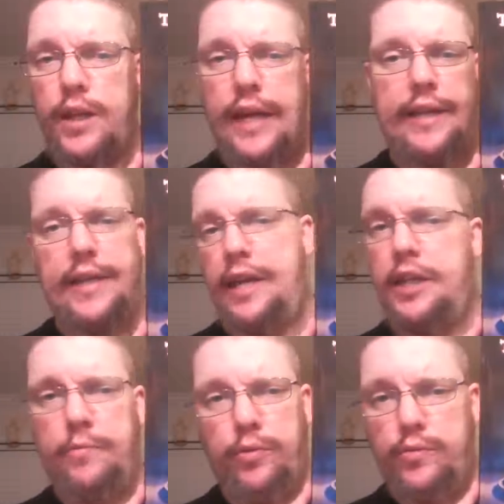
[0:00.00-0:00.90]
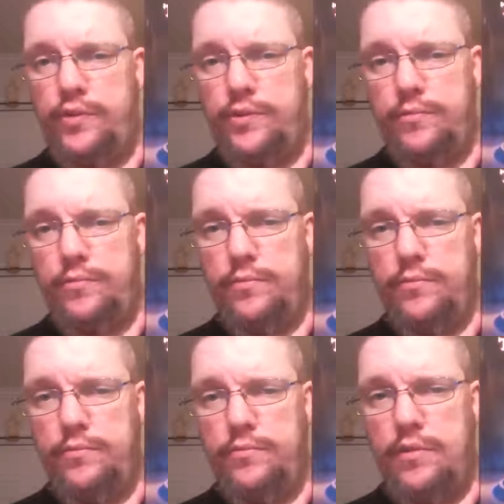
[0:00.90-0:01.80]
and Kinky Boots.
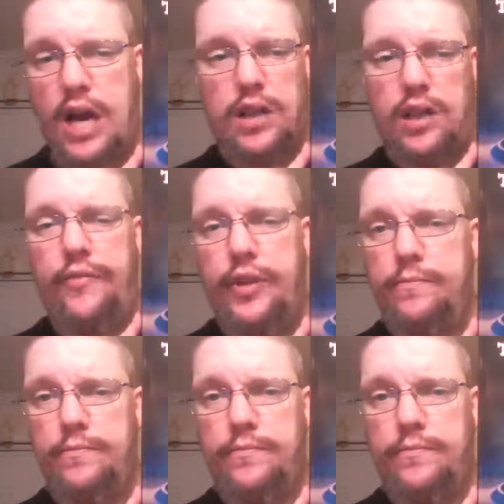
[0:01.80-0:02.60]
I love it.